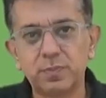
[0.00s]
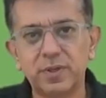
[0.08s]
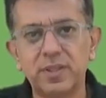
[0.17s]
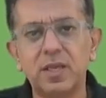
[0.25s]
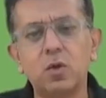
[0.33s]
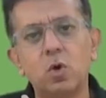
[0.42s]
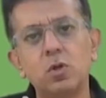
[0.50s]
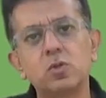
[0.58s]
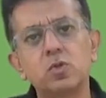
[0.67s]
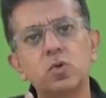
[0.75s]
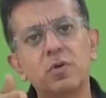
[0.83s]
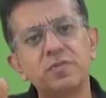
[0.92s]
but then
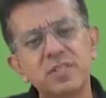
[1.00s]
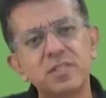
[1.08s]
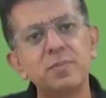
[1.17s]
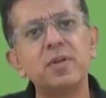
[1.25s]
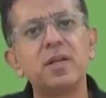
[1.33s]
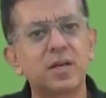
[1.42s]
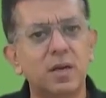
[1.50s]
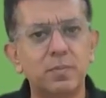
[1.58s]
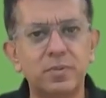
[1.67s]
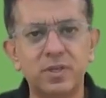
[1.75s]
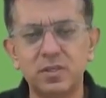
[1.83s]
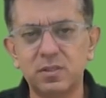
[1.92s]
also of the similar
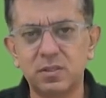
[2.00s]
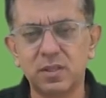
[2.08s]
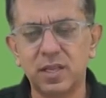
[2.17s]
companies.